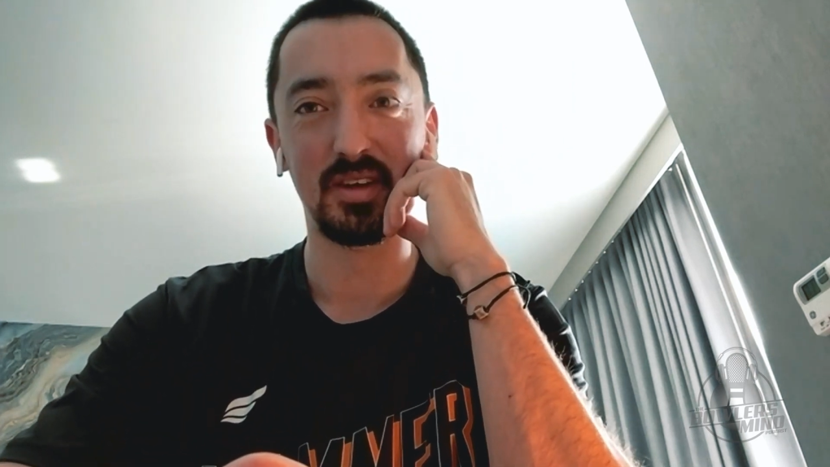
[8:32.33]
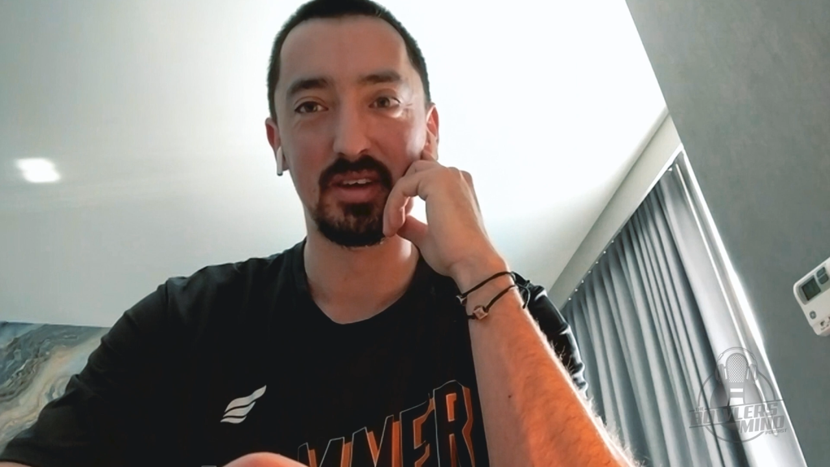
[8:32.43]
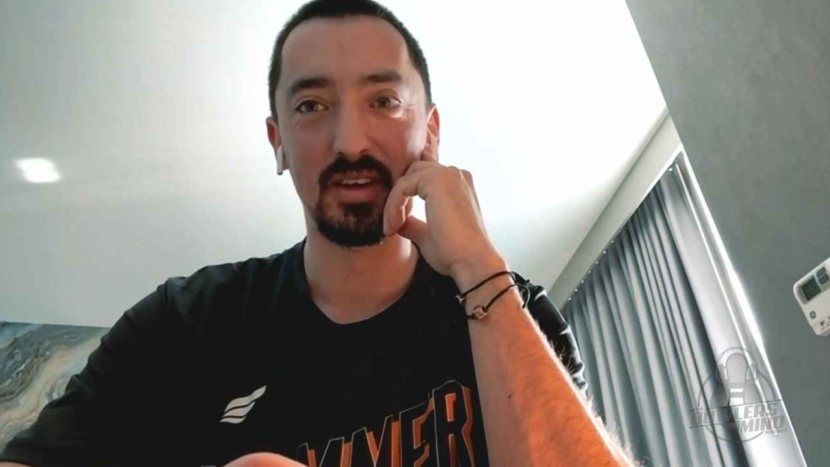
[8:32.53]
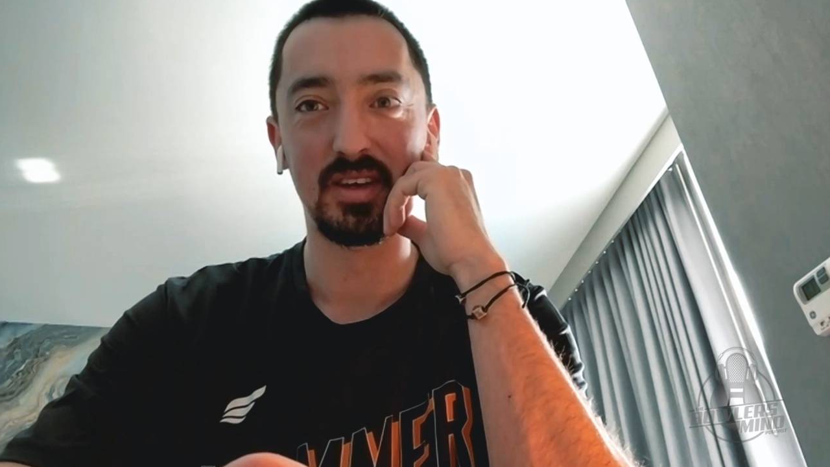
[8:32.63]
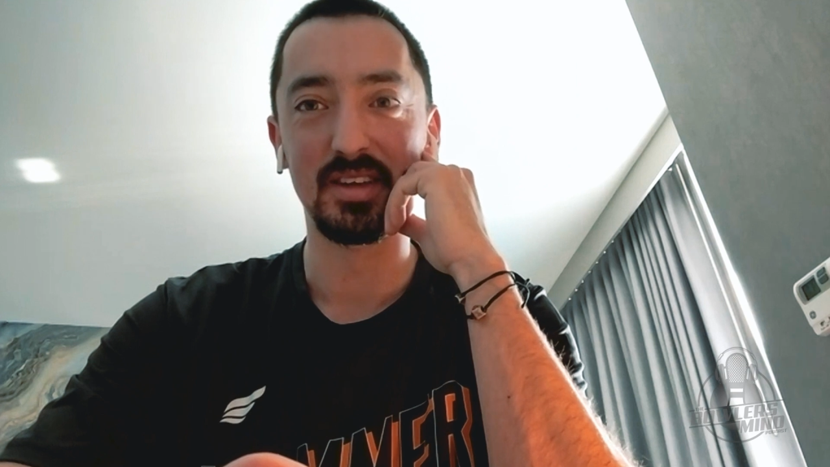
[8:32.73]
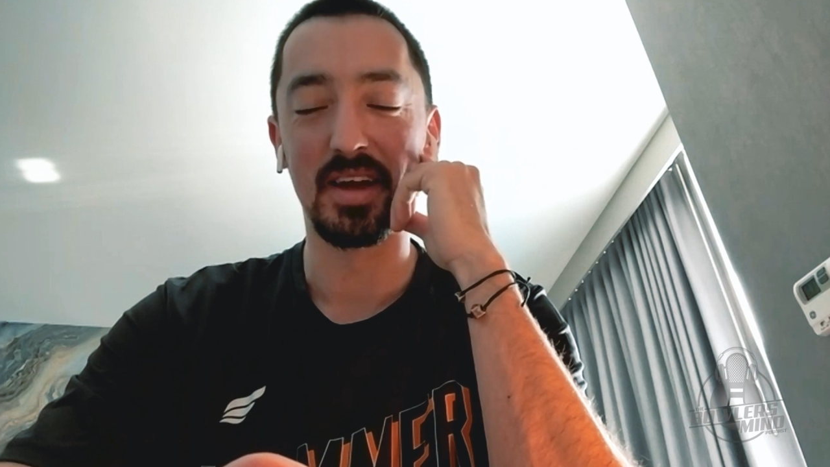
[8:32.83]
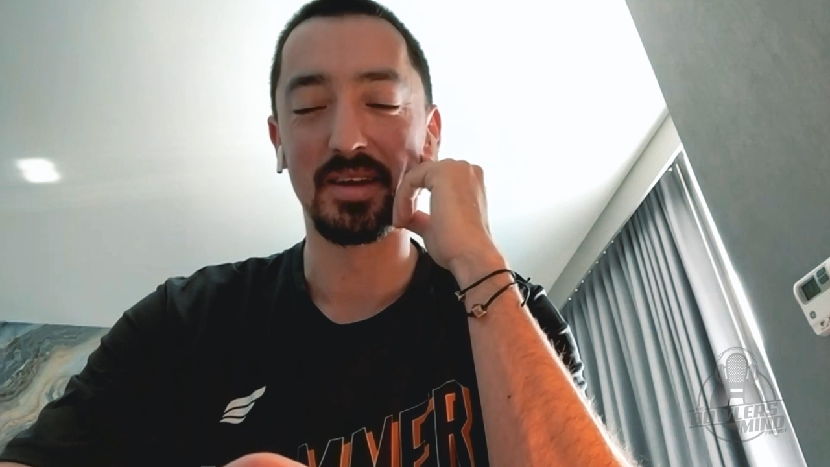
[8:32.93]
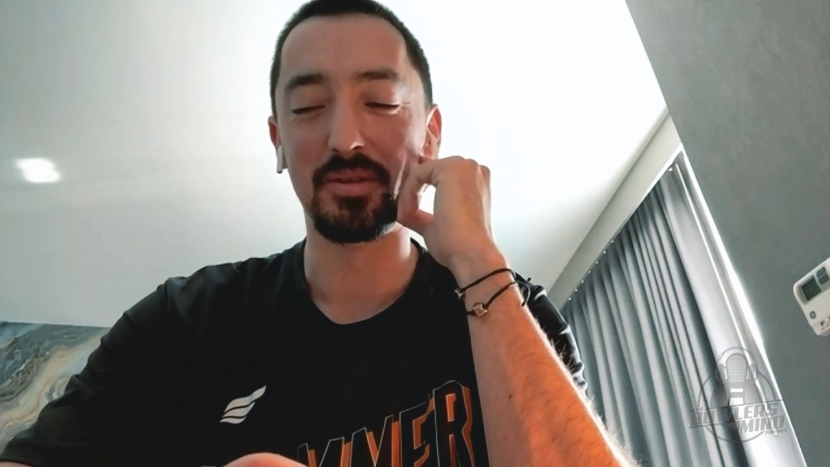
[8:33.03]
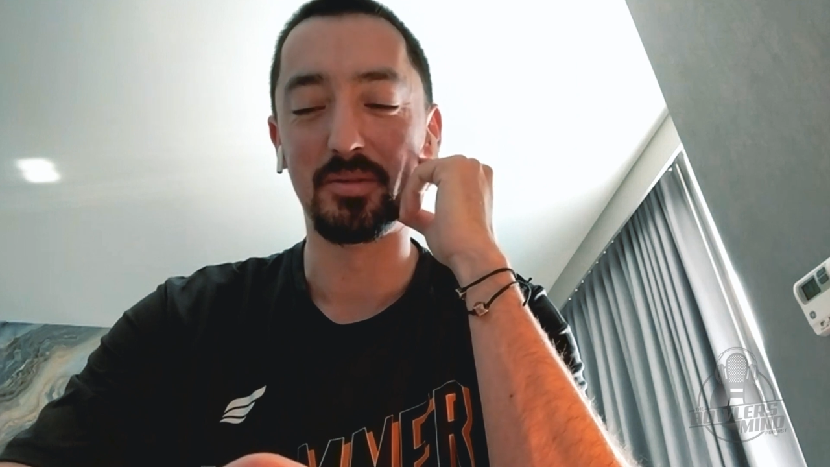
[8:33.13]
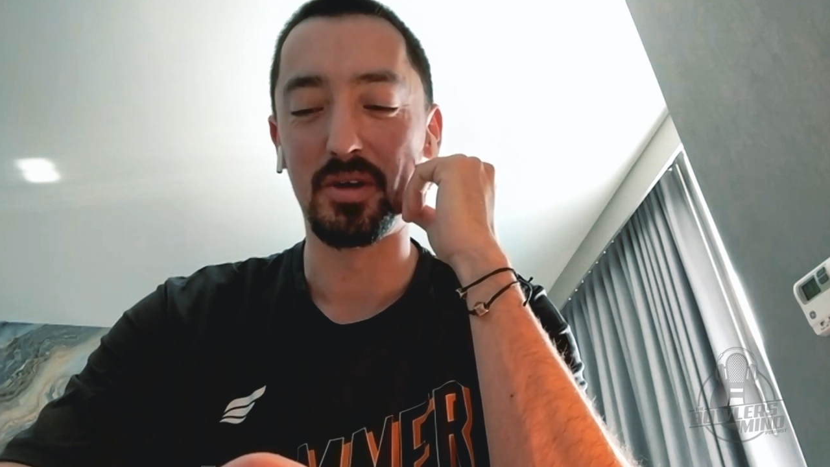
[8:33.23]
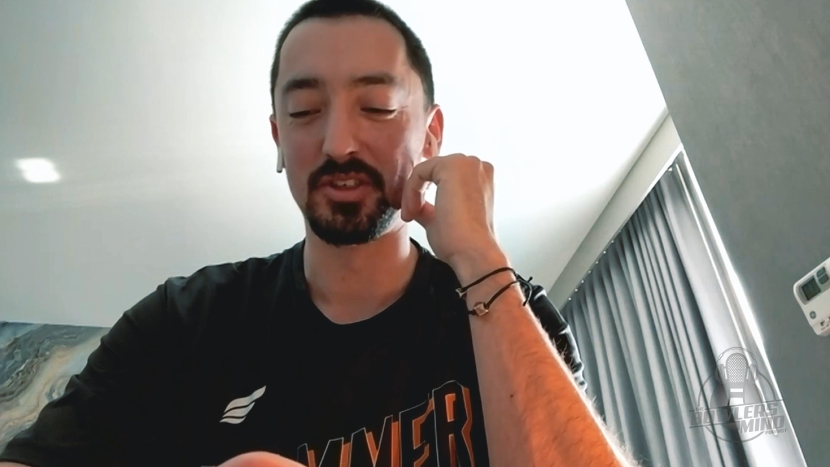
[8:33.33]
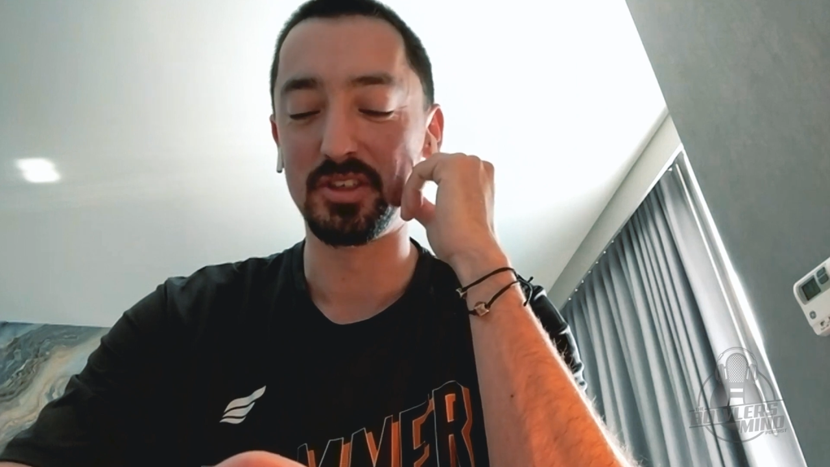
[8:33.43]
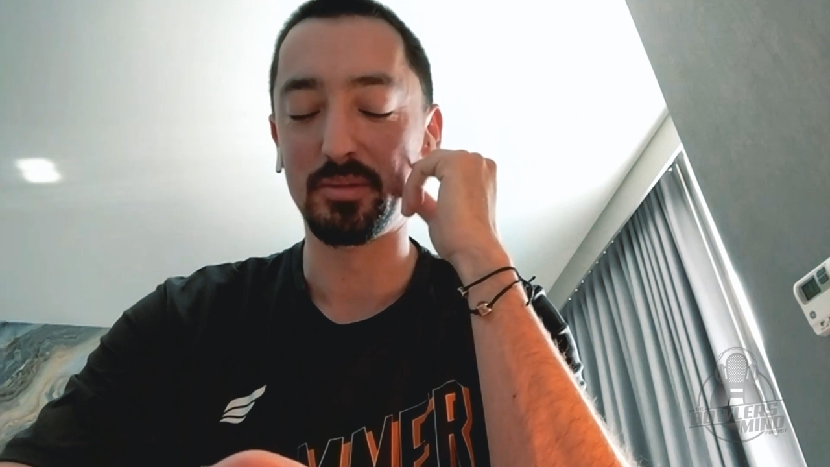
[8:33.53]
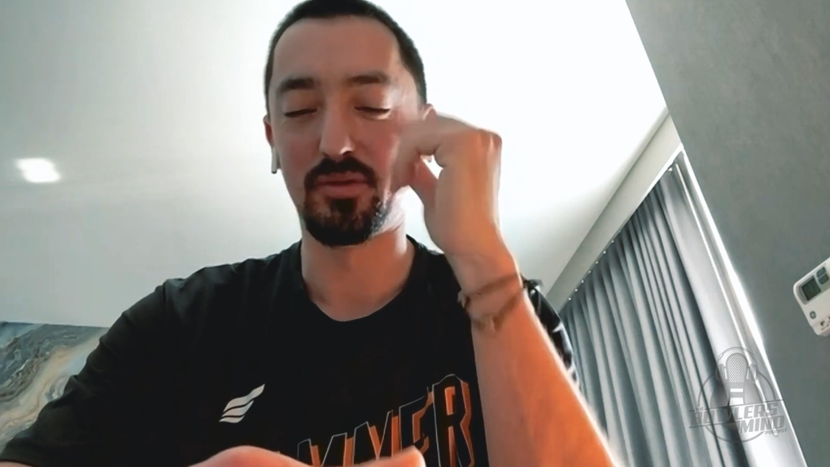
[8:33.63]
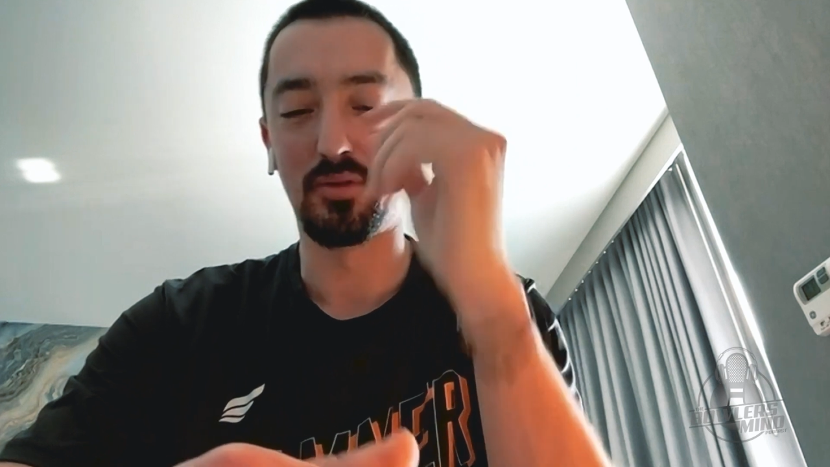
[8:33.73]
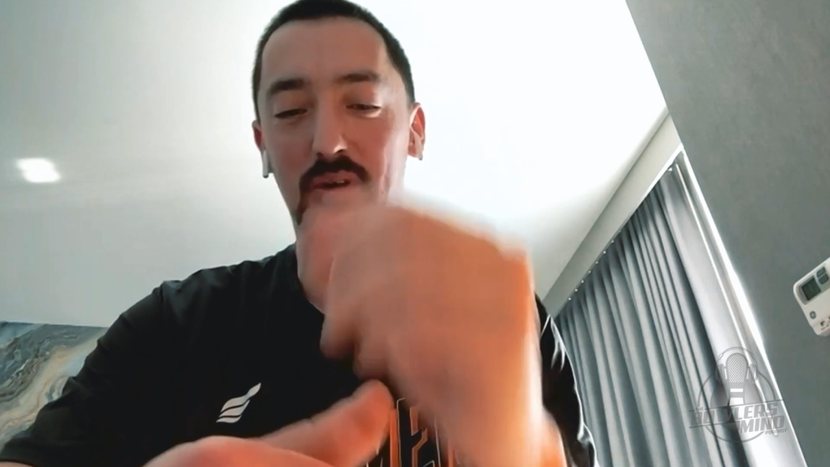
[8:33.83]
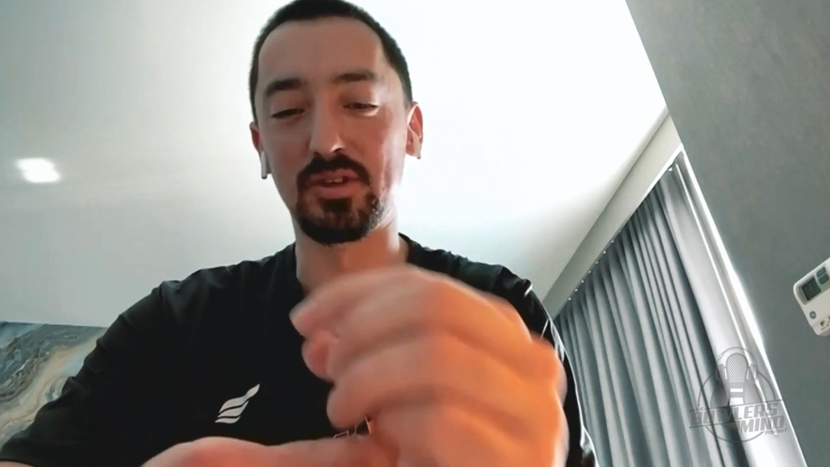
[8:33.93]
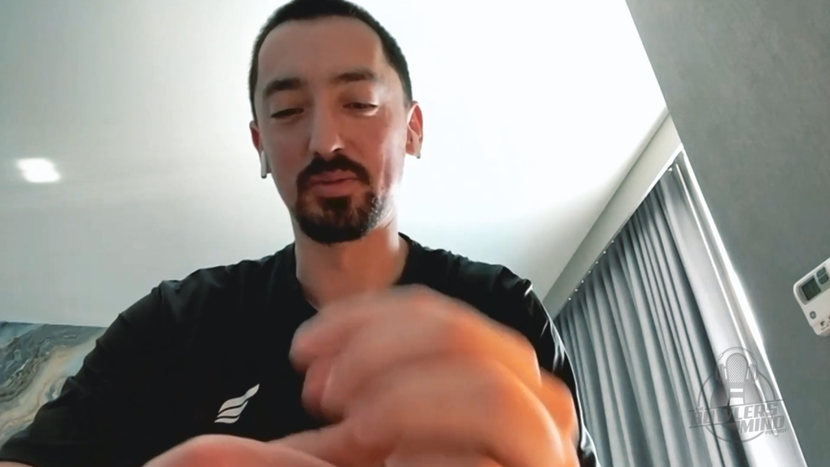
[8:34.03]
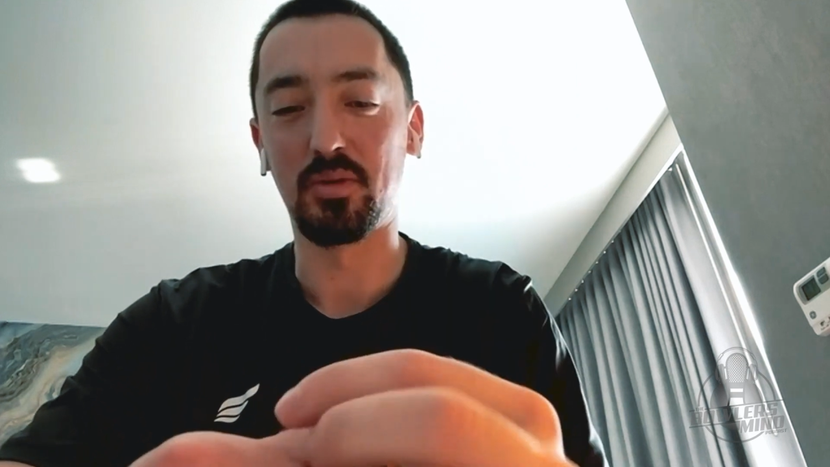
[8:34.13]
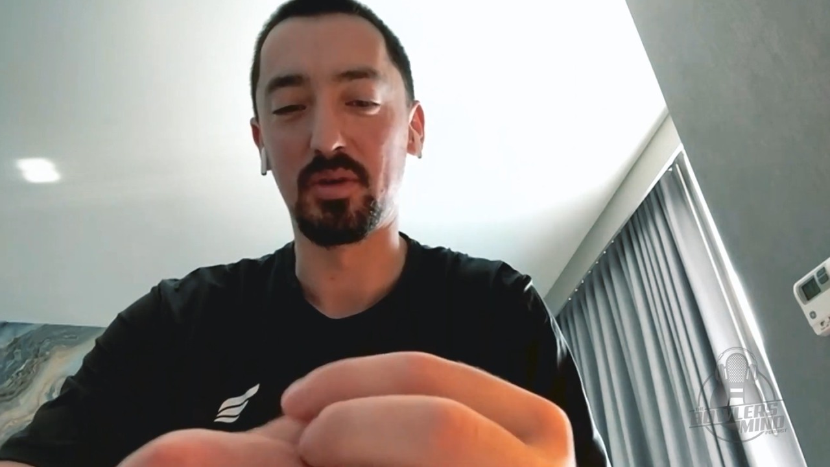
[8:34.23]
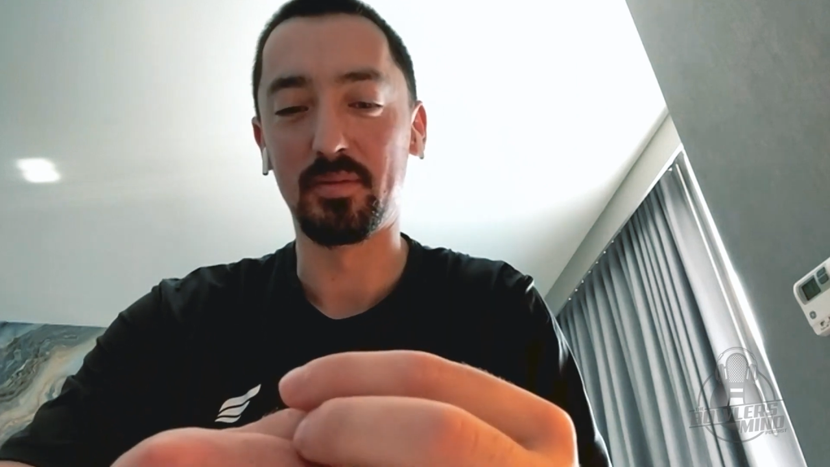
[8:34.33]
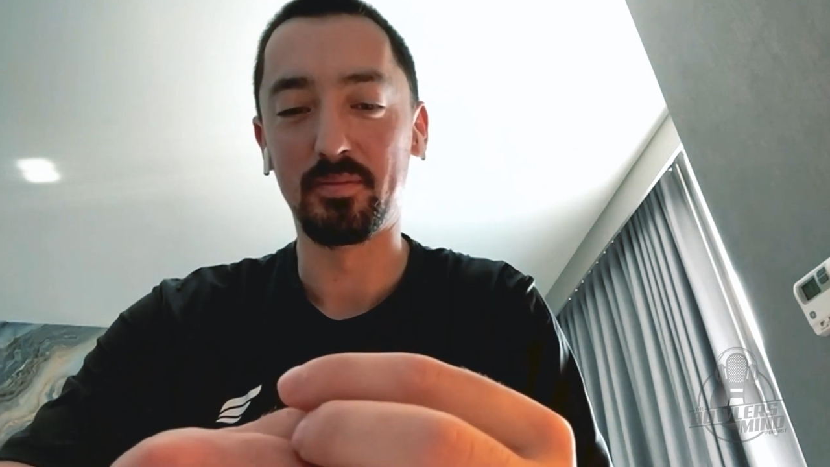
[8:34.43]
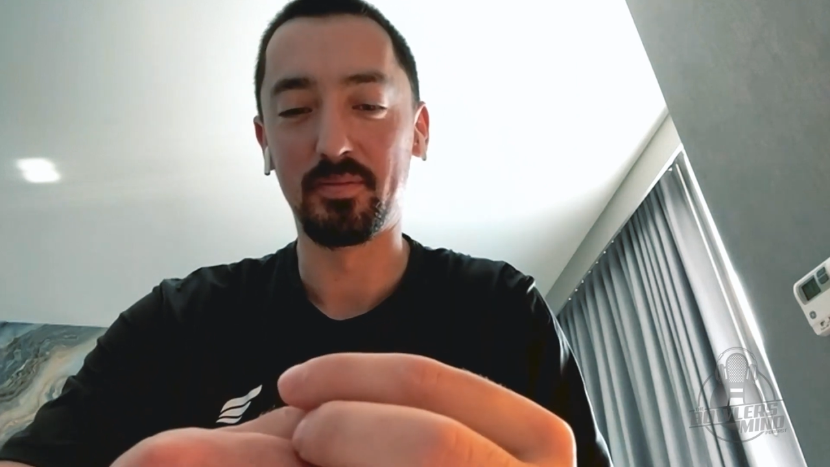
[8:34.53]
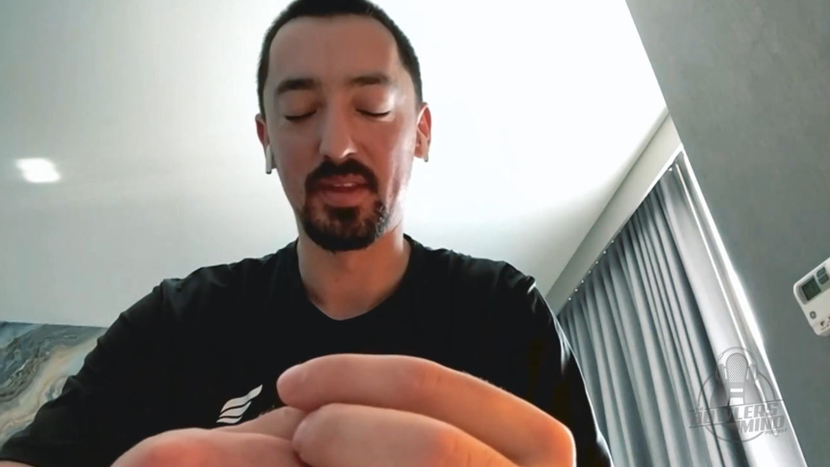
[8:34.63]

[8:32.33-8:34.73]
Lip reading: in Yakima, Washington before I was born,